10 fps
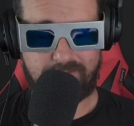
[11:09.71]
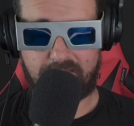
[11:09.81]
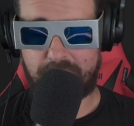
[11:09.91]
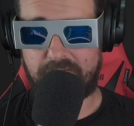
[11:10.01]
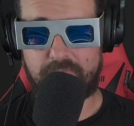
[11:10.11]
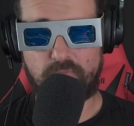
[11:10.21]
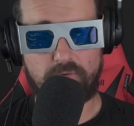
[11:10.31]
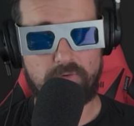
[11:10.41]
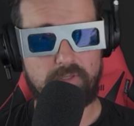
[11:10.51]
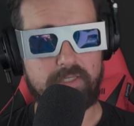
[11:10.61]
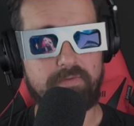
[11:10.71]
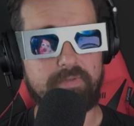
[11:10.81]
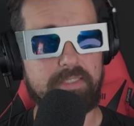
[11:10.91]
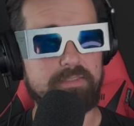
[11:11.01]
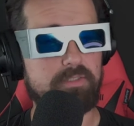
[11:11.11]
I mean, we're
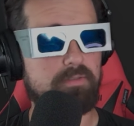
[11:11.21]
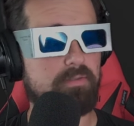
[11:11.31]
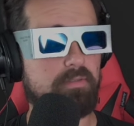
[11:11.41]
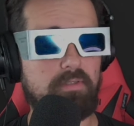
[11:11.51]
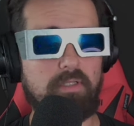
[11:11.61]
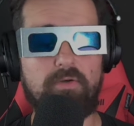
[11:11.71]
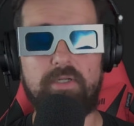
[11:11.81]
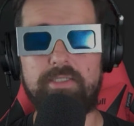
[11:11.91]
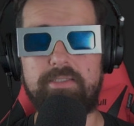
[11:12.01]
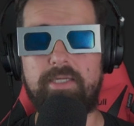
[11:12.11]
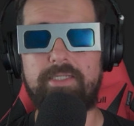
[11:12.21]
living in literally